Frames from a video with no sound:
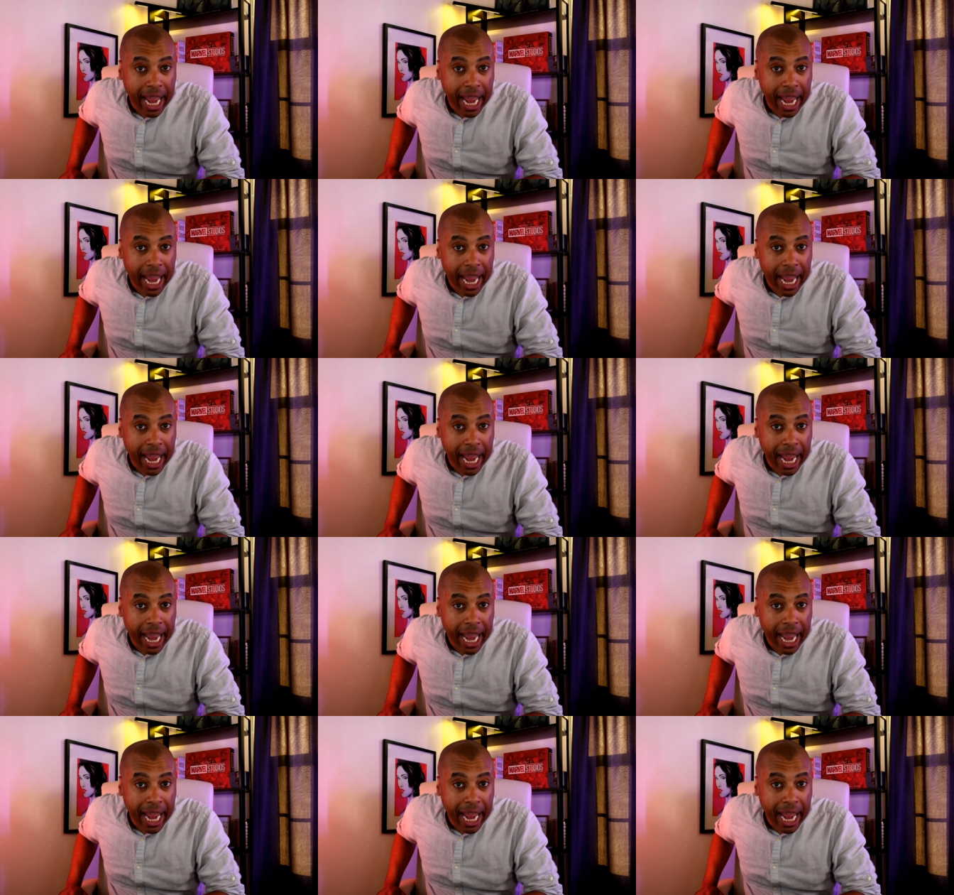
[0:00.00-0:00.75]
So what you
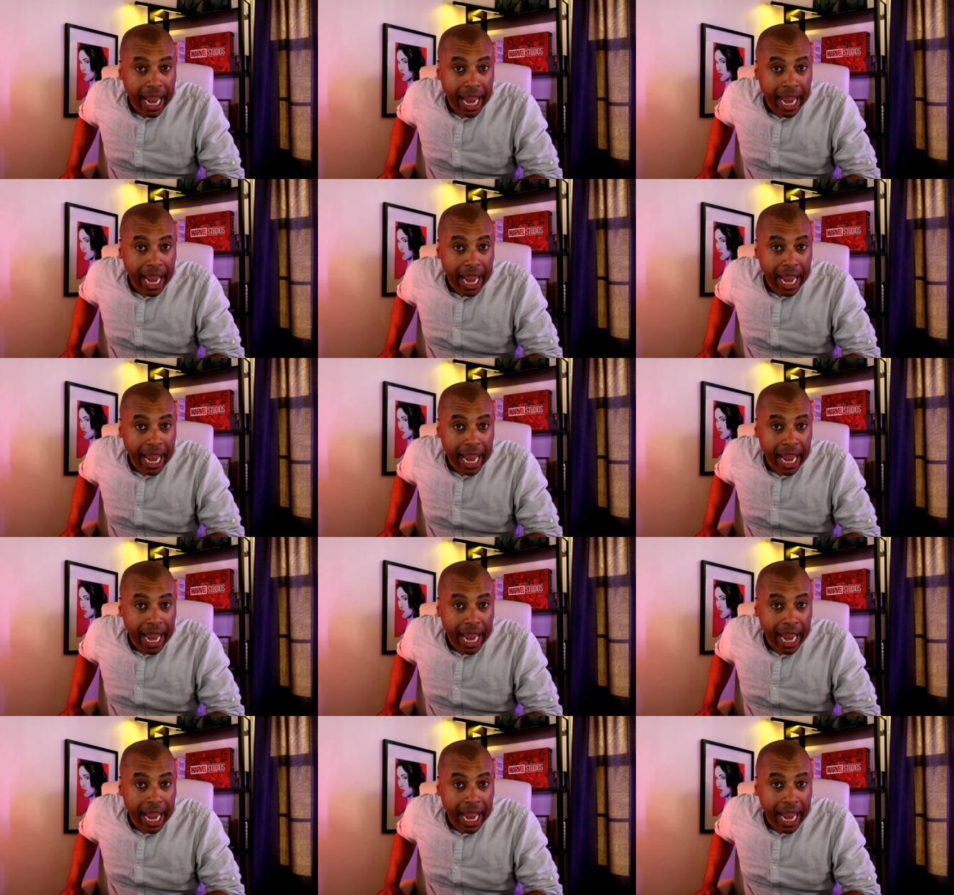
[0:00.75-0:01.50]
should do, guy,
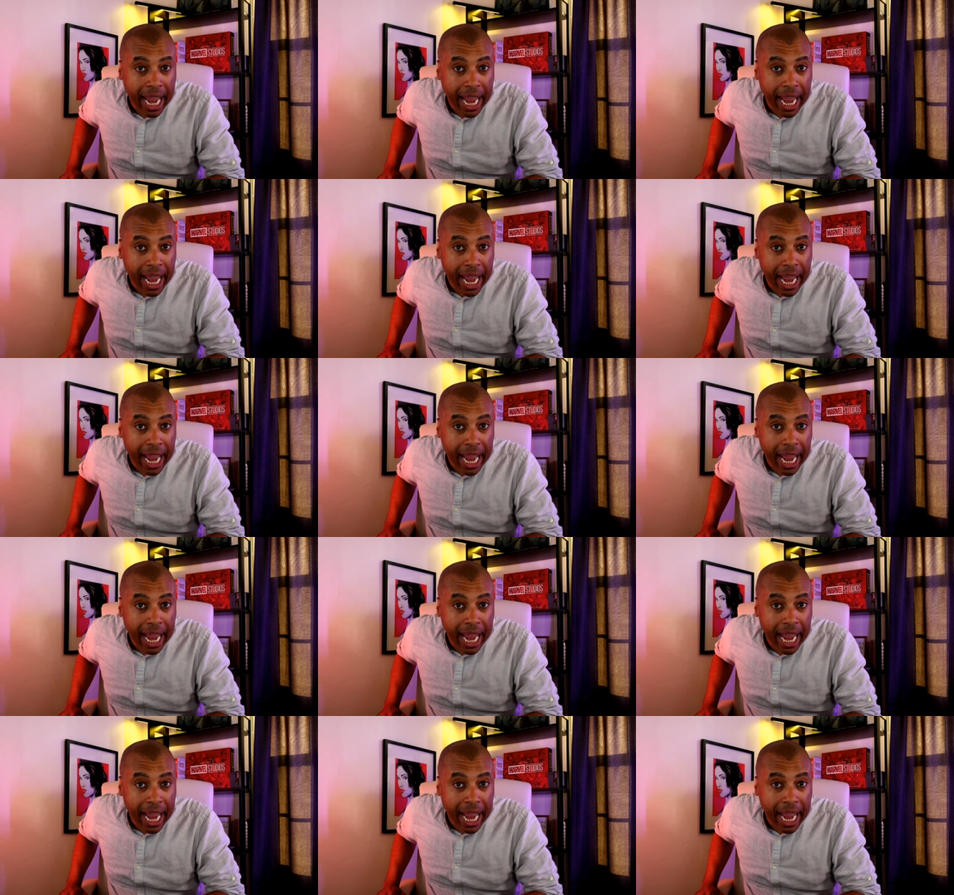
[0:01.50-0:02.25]
is reach
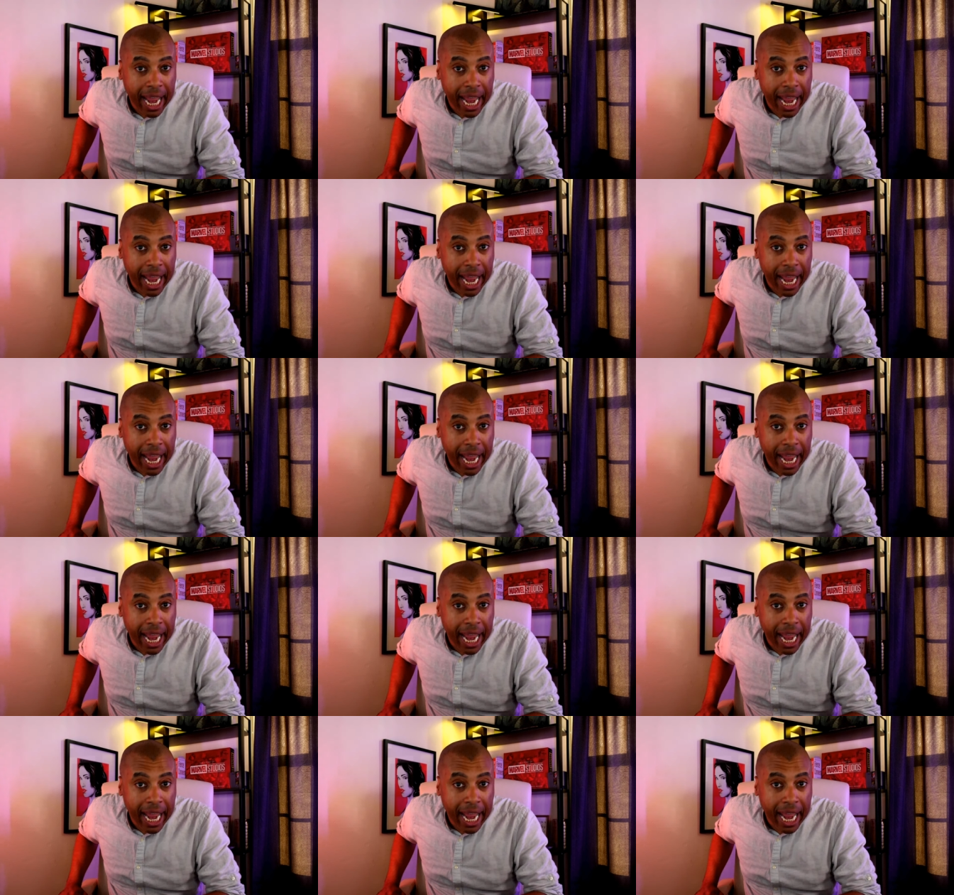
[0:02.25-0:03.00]
out to her
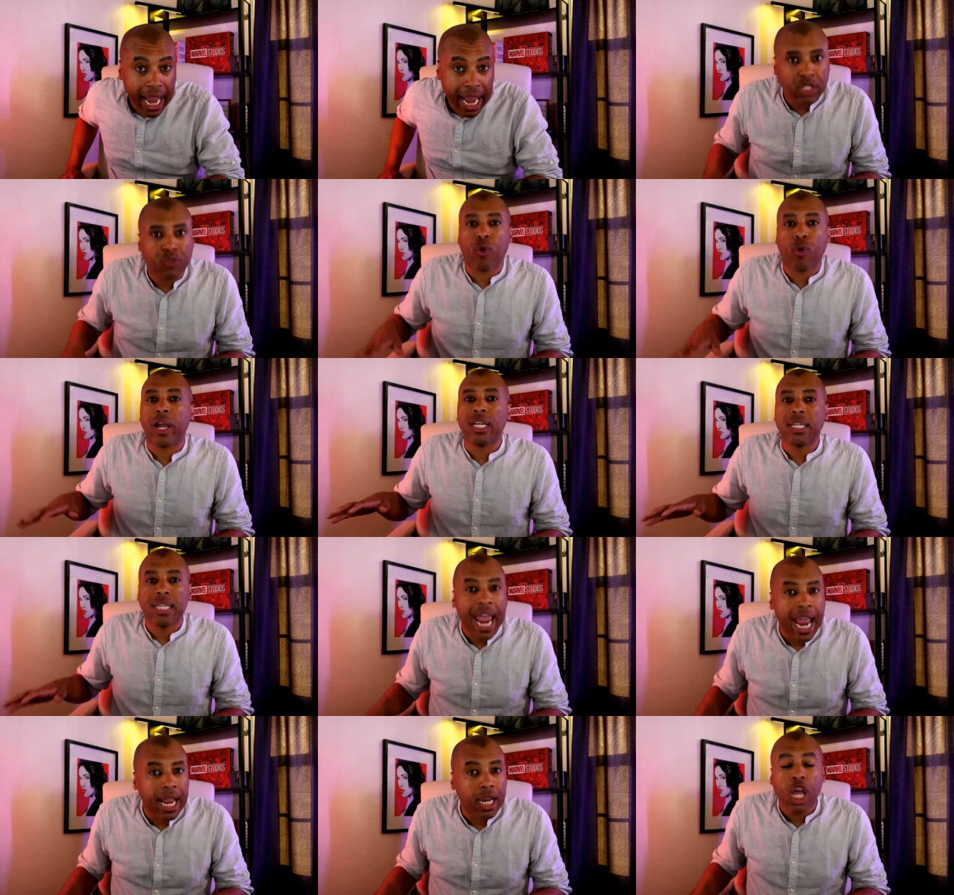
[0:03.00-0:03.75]
to ask for a
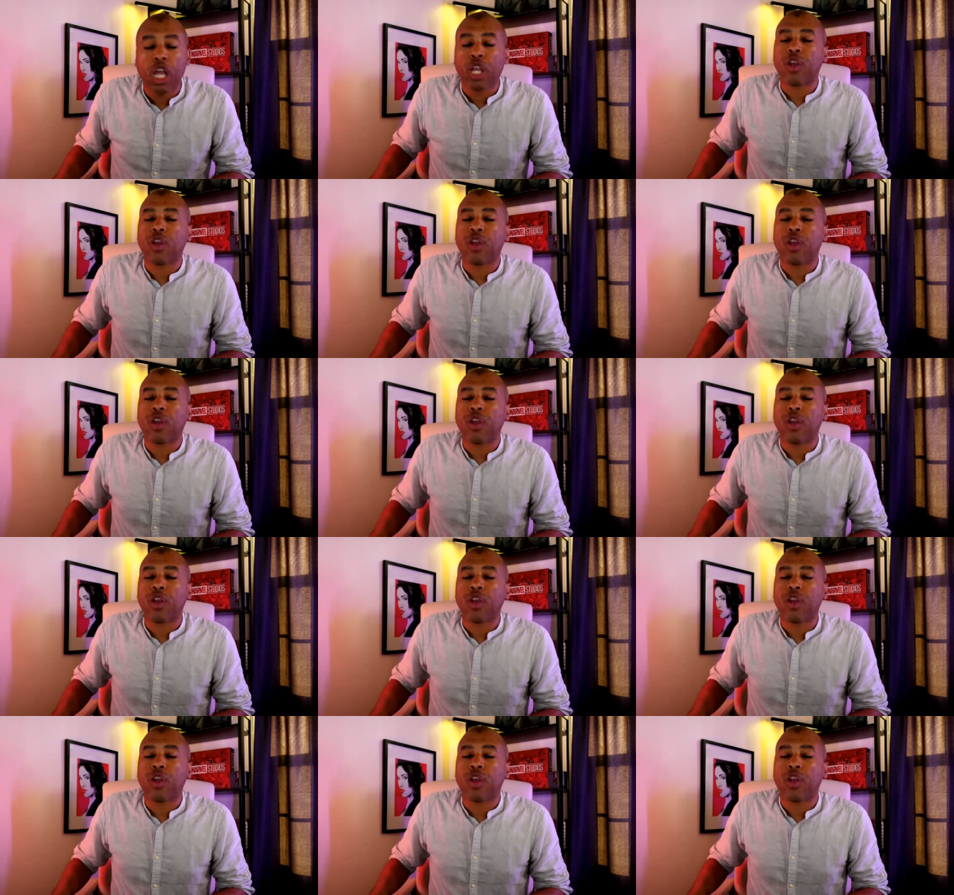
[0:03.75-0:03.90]
date.